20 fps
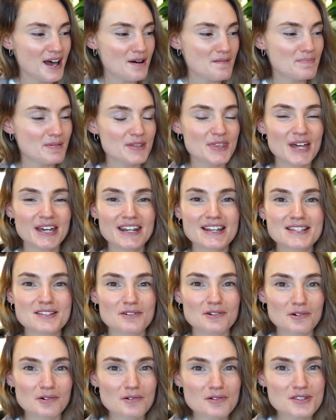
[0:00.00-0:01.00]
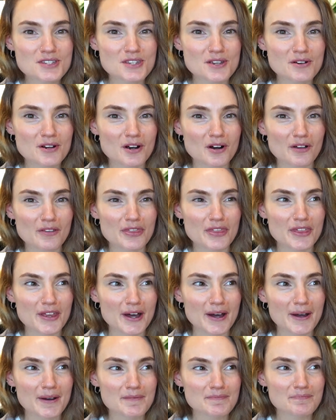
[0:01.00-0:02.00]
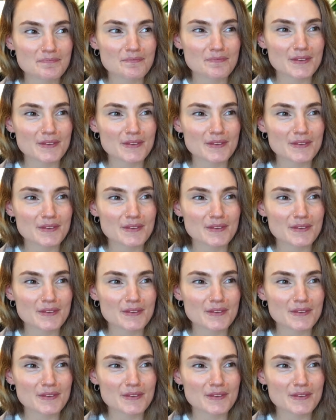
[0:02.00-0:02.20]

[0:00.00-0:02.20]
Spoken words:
but then it's also got the,